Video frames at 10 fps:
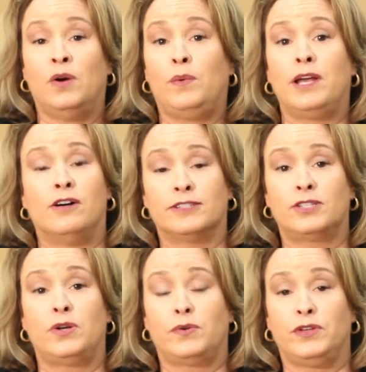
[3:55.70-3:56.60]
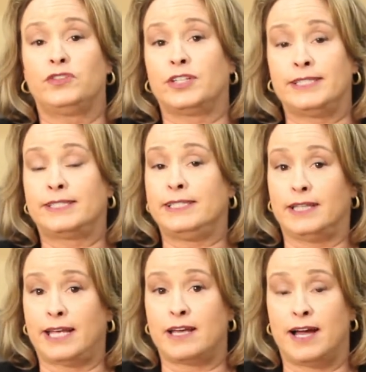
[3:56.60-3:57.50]
We also don't usually see
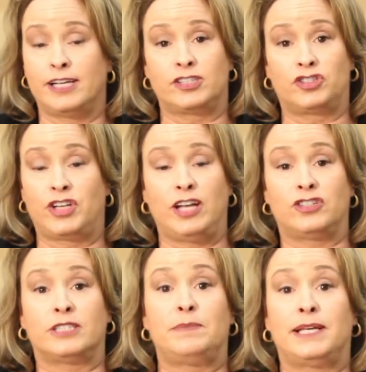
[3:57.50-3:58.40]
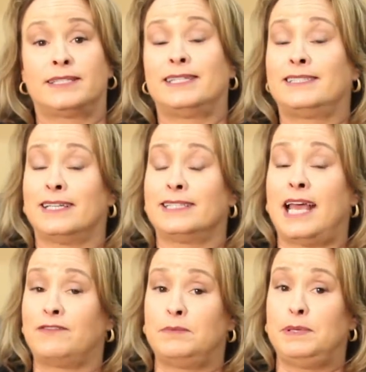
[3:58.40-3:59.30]
like-kind exchanges because it does
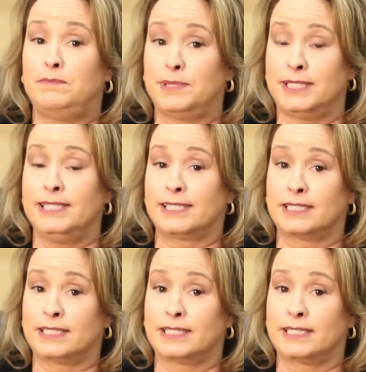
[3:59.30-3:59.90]
have to be business